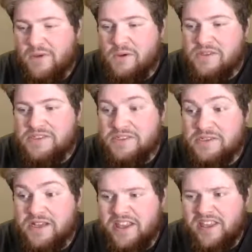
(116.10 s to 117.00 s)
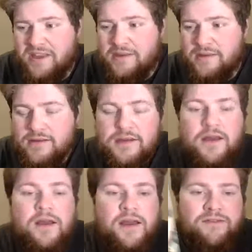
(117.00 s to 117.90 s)
out this year. I think
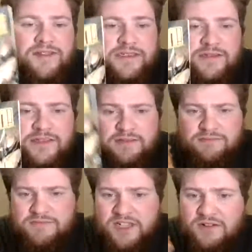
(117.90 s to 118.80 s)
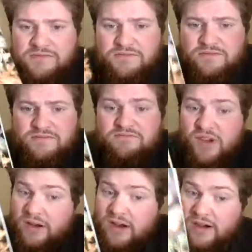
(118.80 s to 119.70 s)
if it didn't, then
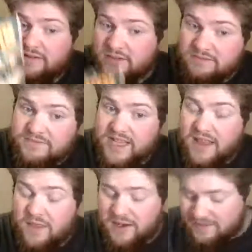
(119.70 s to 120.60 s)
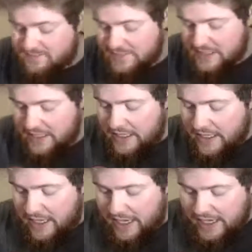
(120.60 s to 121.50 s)
very characterful. It's getting there.
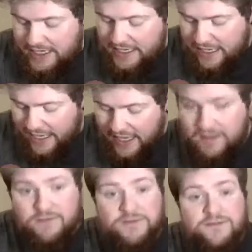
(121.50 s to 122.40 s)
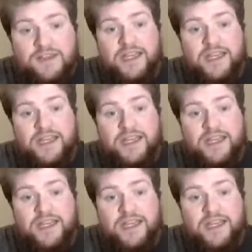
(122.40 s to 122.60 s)
I have